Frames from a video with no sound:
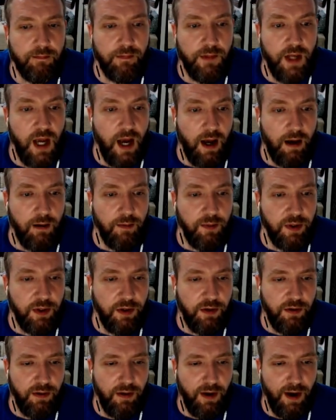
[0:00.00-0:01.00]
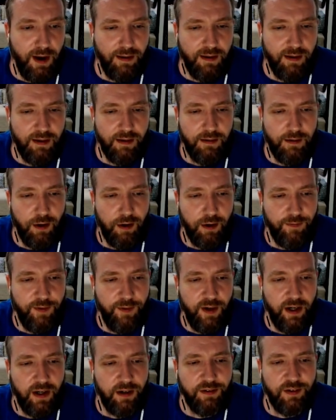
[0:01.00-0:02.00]
Yeah, I mean, you had the Dark
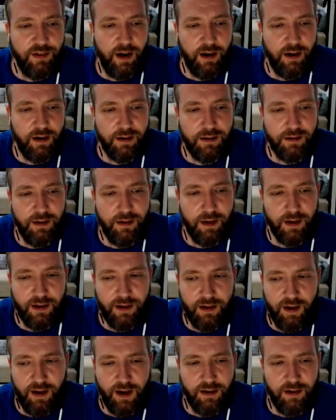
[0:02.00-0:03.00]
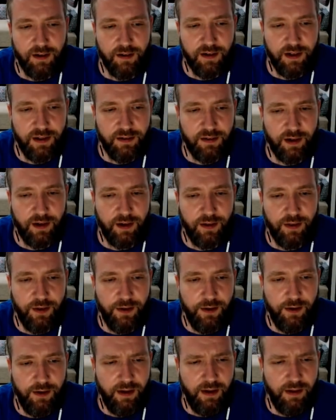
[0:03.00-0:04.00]
Phoenix saga. Like technically, it's like
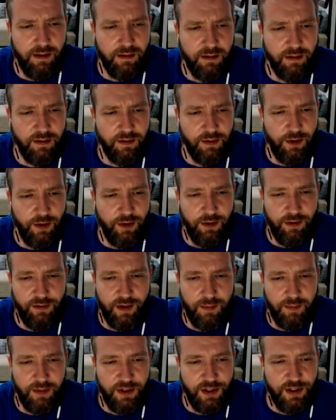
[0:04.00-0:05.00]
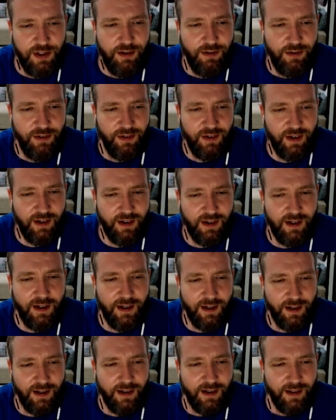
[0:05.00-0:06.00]
thirty. Is it thirty issues?
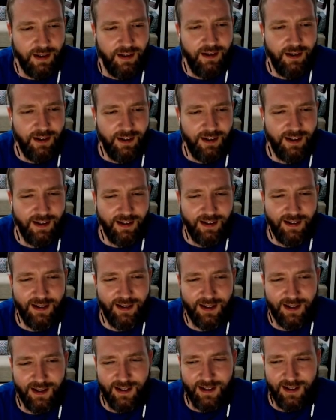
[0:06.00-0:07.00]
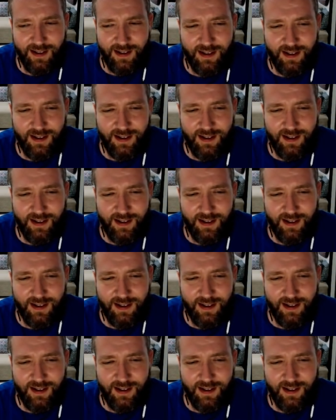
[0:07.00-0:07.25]
Yeah, thirty-seven.